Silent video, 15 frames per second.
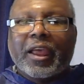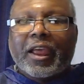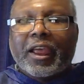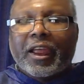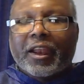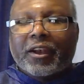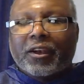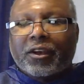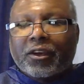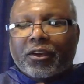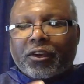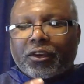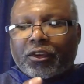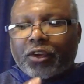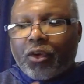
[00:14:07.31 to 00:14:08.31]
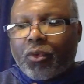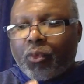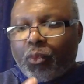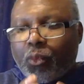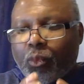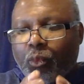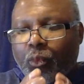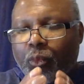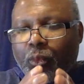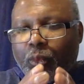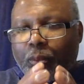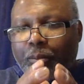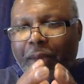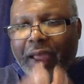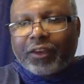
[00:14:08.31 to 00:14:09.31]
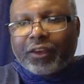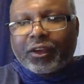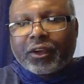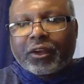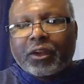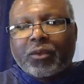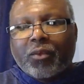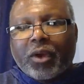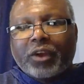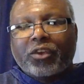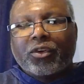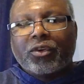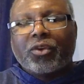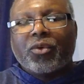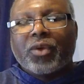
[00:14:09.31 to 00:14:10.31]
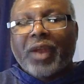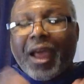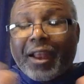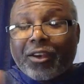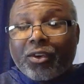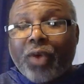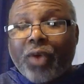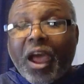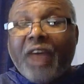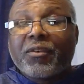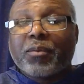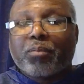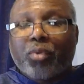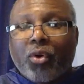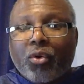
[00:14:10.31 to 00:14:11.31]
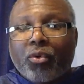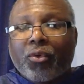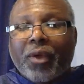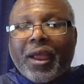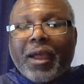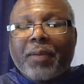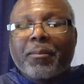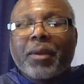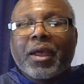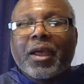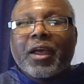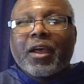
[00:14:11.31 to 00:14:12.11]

And so basically what you do, and I do have a program